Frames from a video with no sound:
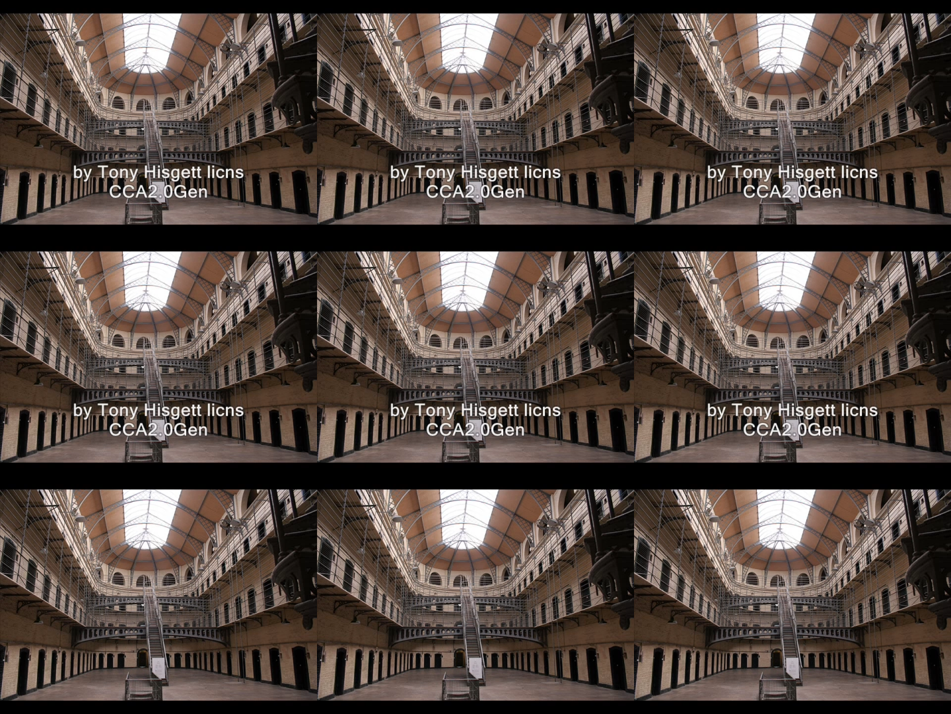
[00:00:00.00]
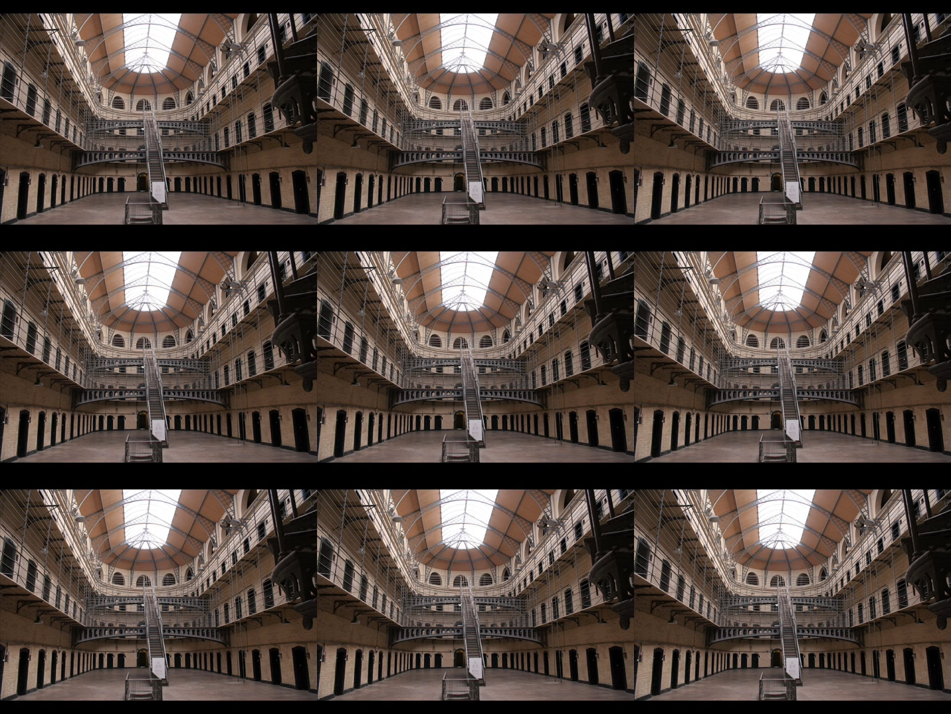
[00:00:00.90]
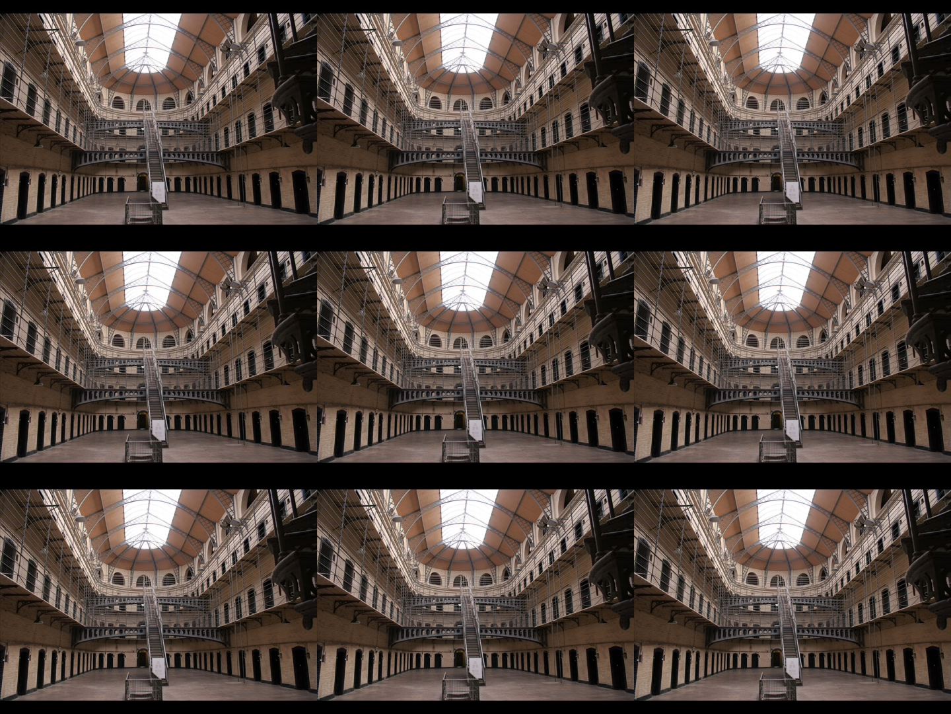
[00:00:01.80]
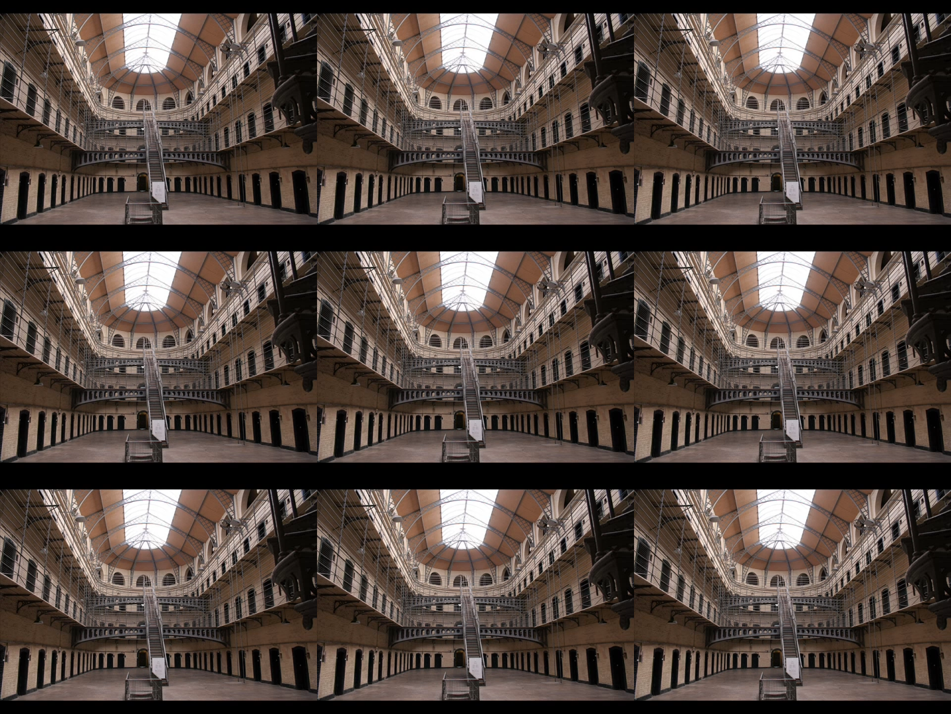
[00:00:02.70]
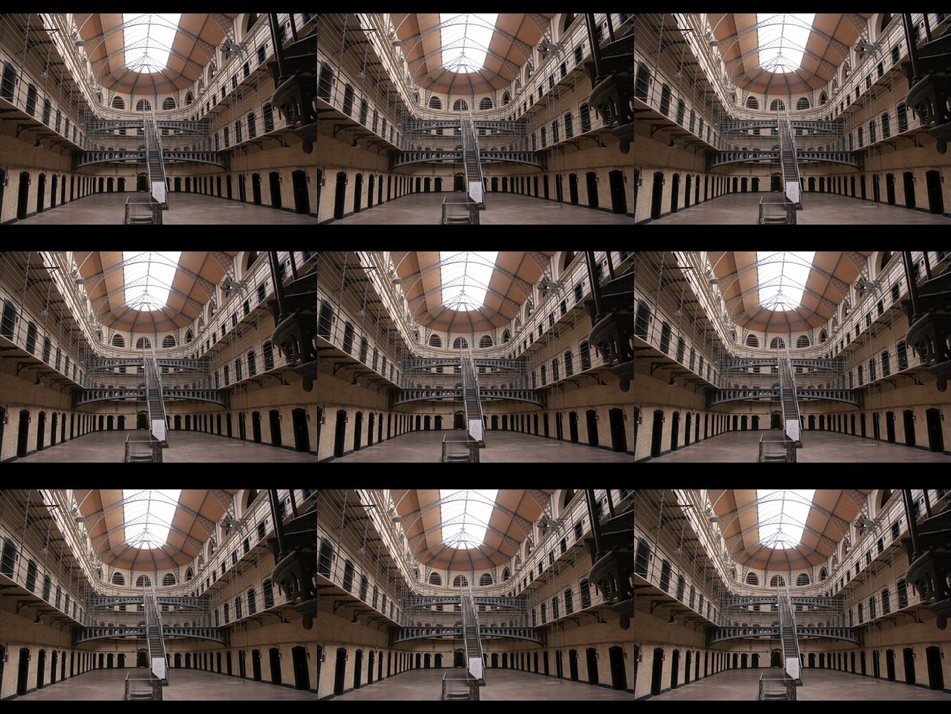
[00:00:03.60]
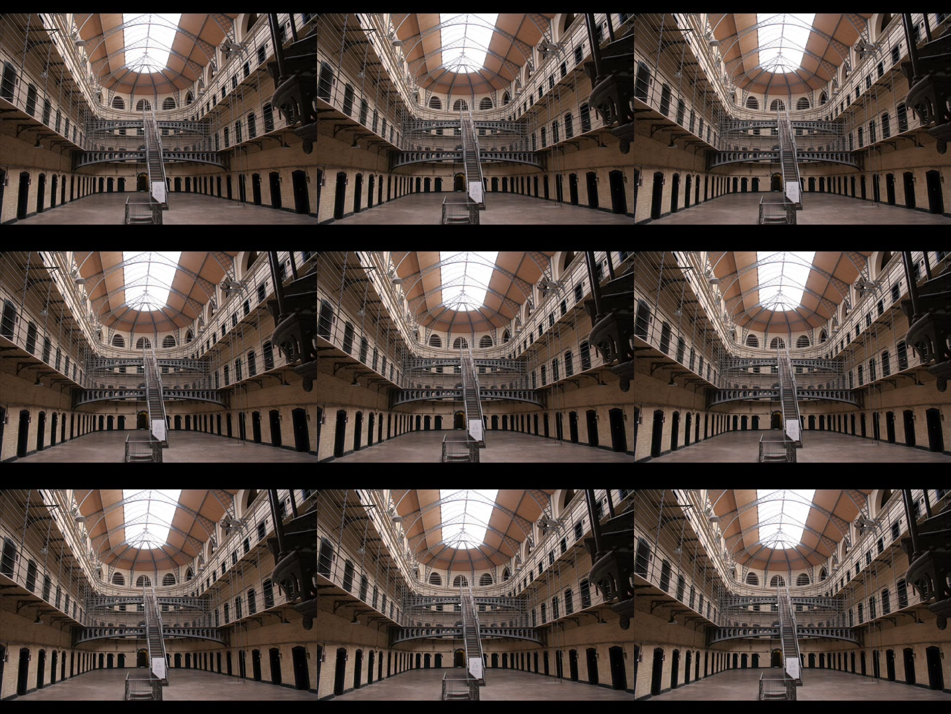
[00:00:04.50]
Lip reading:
Nobody's mouth can be seen.